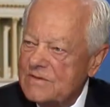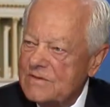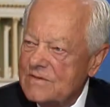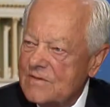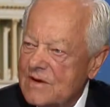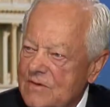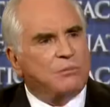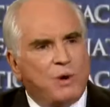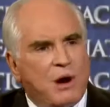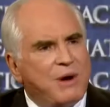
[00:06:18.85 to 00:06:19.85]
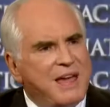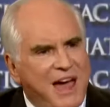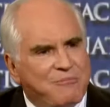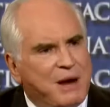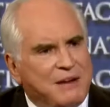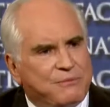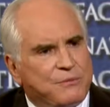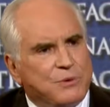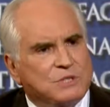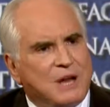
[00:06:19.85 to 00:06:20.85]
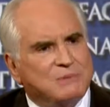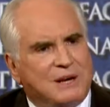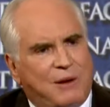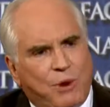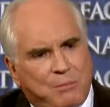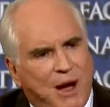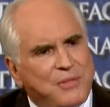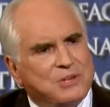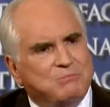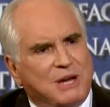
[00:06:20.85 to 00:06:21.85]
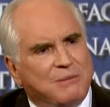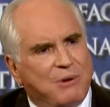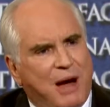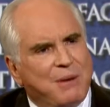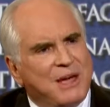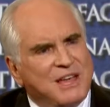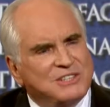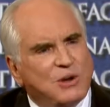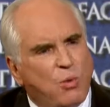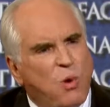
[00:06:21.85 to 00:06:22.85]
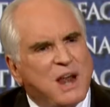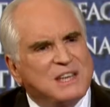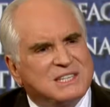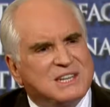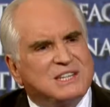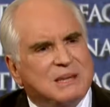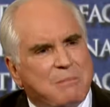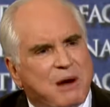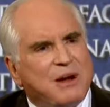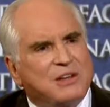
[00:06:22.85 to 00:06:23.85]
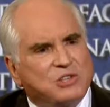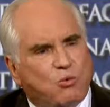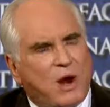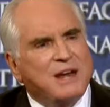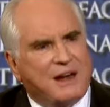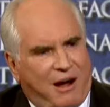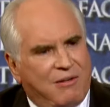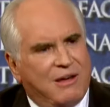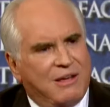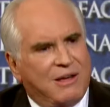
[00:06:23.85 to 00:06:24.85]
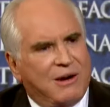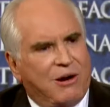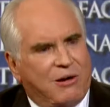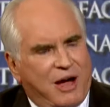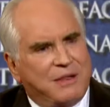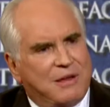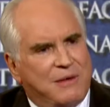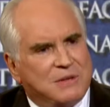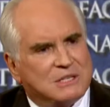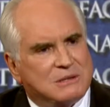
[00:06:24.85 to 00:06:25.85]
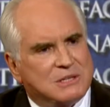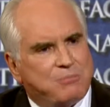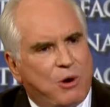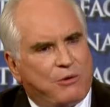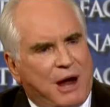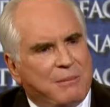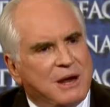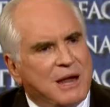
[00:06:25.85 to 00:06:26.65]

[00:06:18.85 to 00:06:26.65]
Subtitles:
Well, listen, we already have money for food stamps. And what bothers me, Bob, is that 1 in 6 Americans right now are on this program.